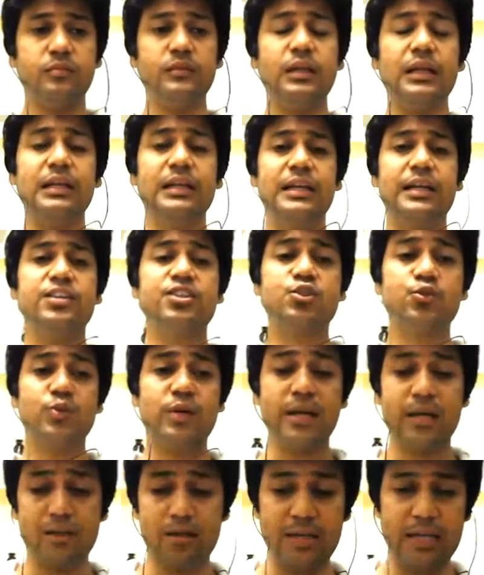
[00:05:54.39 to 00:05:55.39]
Let us try
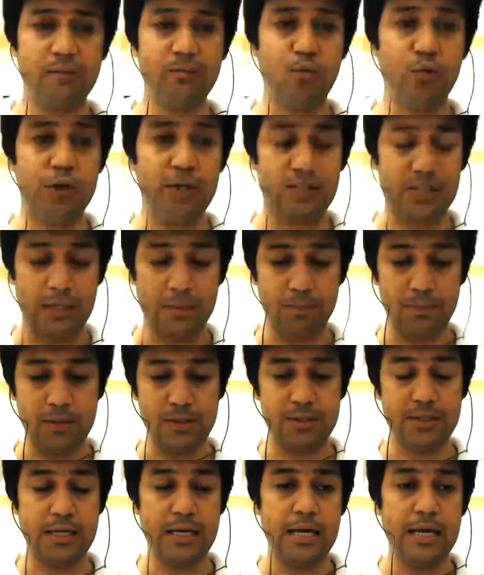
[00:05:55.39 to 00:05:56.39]
take more examples.
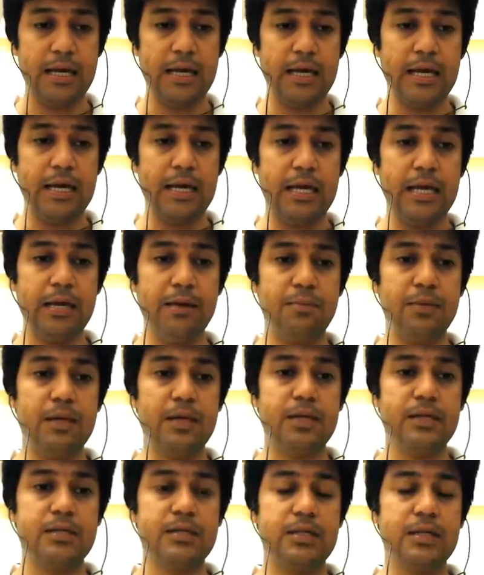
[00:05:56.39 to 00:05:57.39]
A, B,
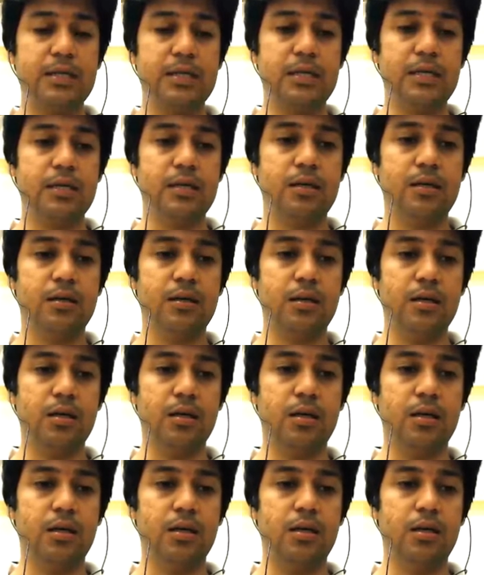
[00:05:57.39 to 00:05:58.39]
C,
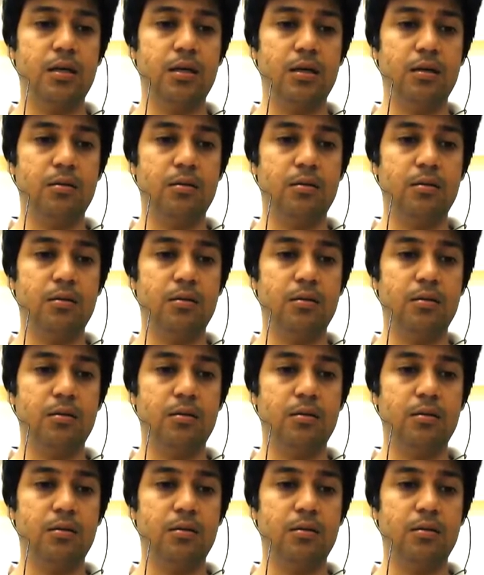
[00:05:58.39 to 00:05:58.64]
A,